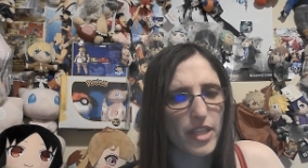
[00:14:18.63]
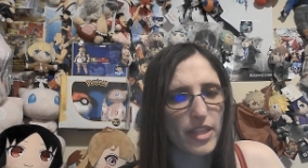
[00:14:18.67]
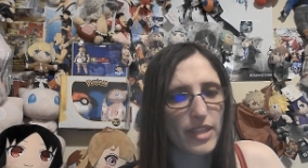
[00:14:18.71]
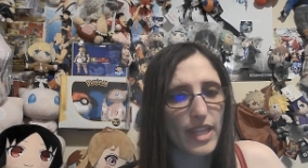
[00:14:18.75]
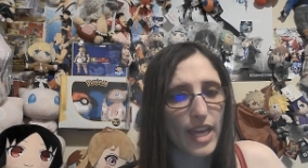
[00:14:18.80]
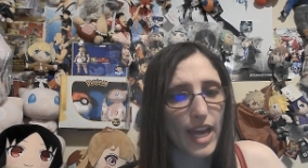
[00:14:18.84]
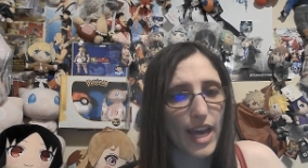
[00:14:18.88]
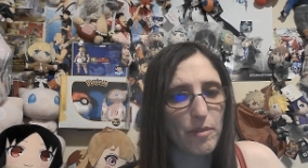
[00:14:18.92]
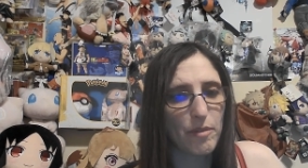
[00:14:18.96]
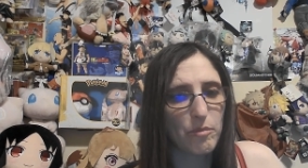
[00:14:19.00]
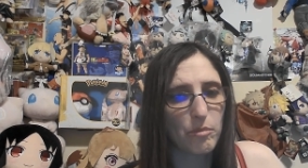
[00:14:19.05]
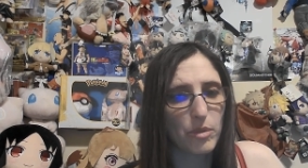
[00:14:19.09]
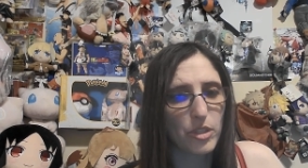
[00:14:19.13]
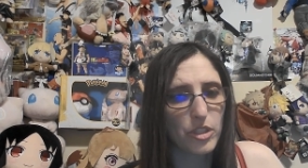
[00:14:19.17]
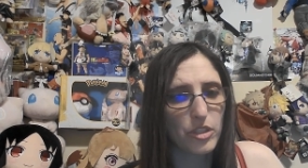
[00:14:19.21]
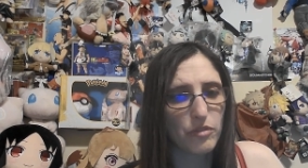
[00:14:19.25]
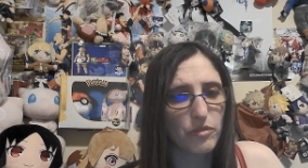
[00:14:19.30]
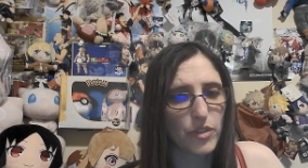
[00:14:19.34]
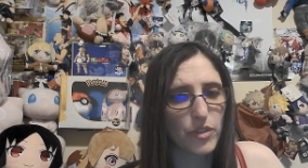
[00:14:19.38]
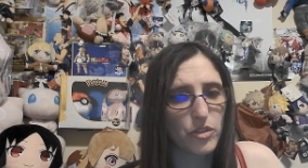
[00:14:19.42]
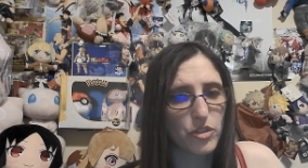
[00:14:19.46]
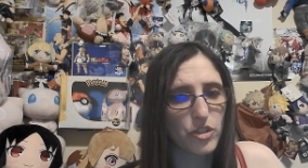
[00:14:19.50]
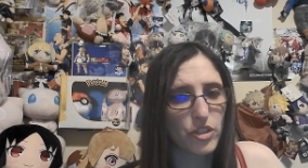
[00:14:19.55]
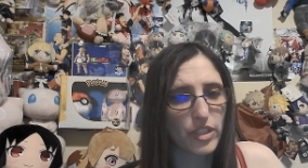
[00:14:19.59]
That
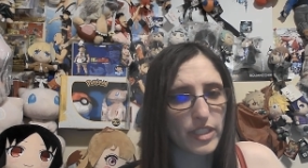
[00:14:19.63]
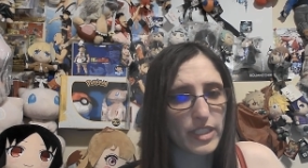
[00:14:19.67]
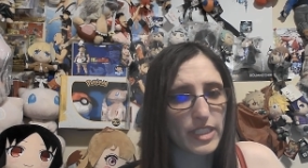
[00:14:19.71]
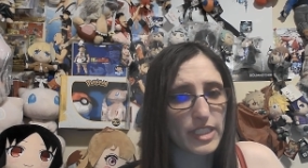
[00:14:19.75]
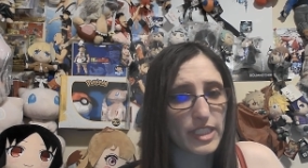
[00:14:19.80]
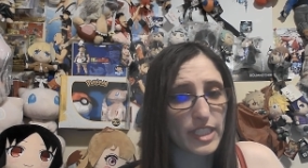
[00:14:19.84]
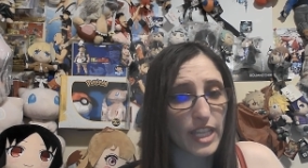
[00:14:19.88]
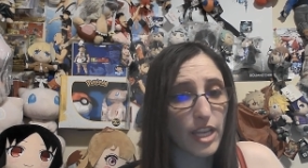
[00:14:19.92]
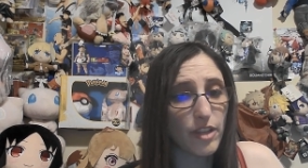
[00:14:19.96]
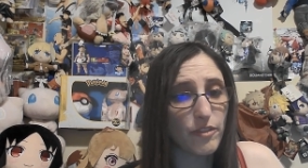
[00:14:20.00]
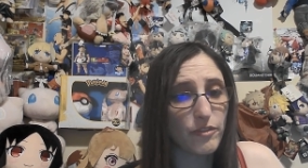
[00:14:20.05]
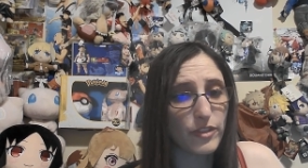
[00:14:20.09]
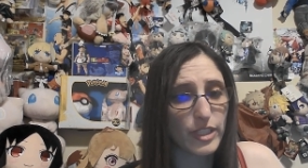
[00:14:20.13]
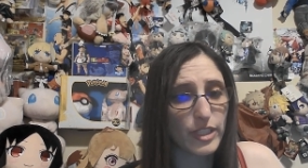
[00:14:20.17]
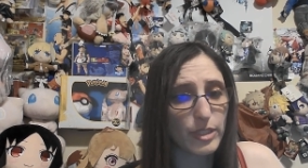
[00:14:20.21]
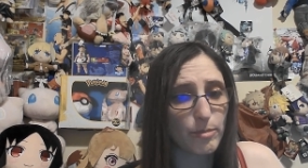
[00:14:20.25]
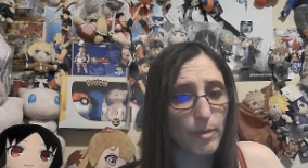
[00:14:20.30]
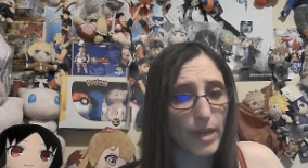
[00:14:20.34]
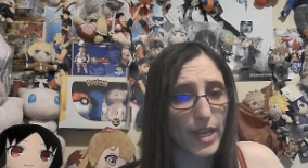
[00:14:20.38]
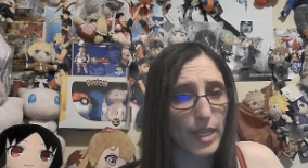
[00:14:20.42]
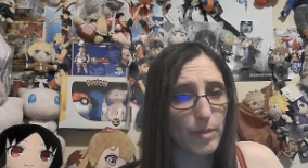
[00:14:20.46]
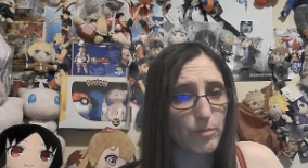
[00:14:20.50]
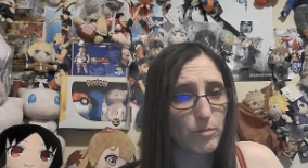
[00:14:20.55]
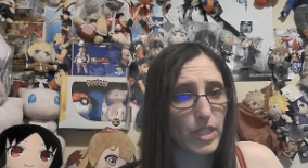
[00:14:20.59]
worst future itself is
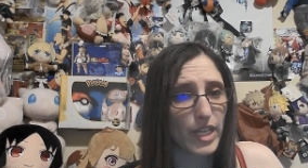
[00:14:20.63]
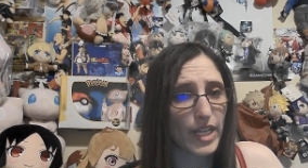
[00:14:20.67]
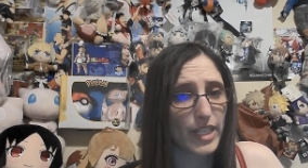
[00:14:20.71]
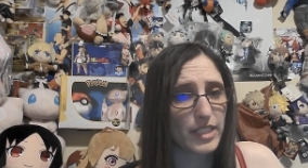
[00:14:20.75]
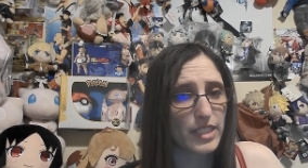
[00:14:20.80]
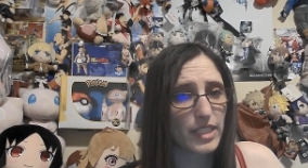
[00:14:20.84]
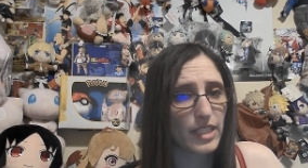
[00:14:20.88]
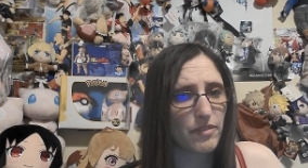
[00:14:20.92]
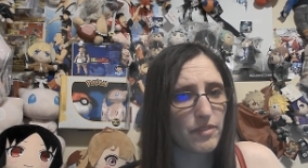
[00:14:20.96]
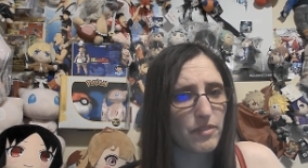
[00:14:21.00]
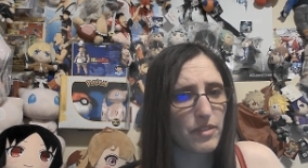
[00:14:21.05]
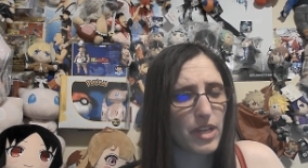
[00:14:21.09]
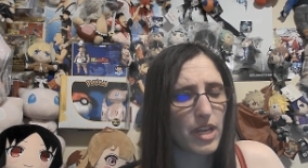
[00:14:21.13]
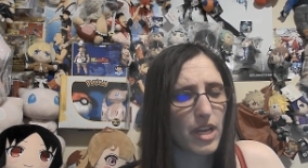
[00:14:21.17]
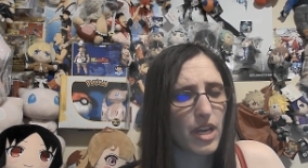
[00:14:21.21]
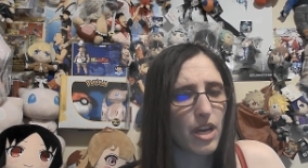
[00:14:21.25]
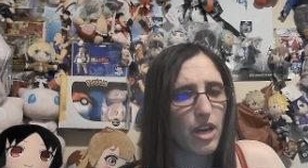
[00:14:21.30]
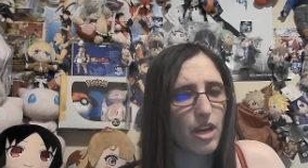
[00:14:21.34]
my objective.